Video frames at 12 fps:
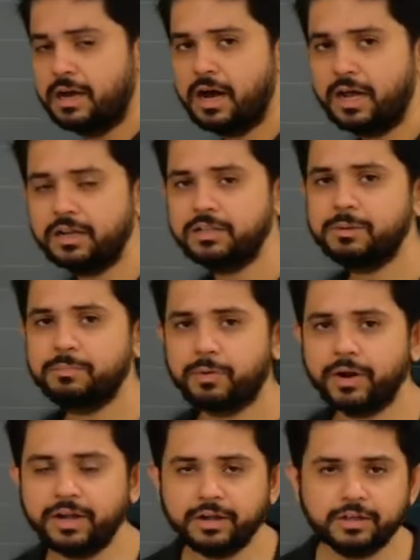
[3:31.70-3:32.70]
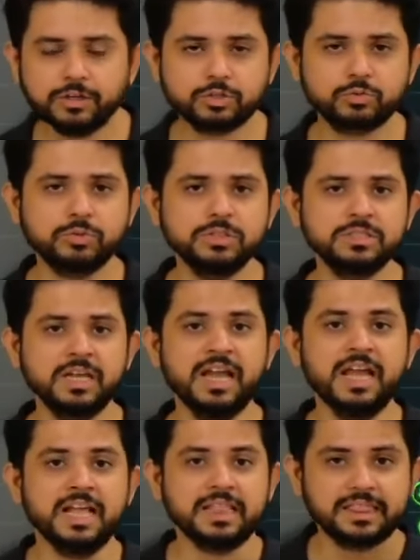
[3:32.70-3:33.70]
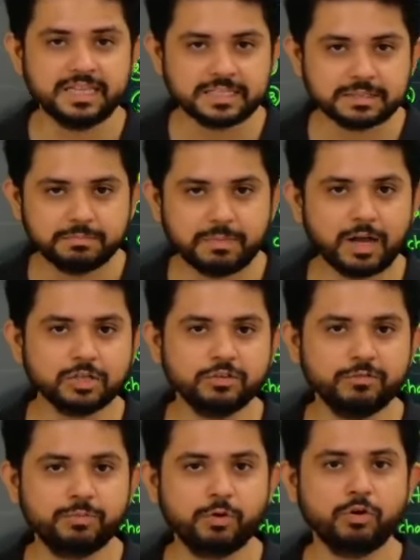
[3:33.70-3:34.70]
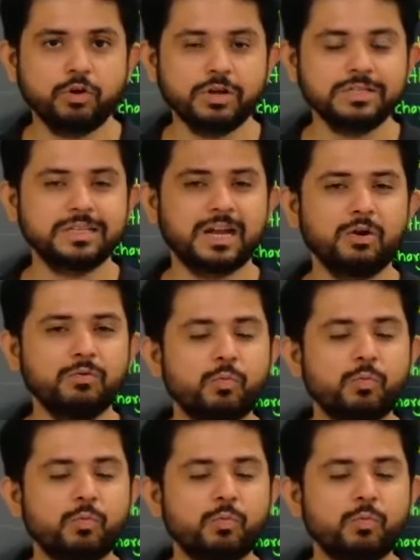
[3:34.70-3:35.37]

Another point here students, this mass of proton is around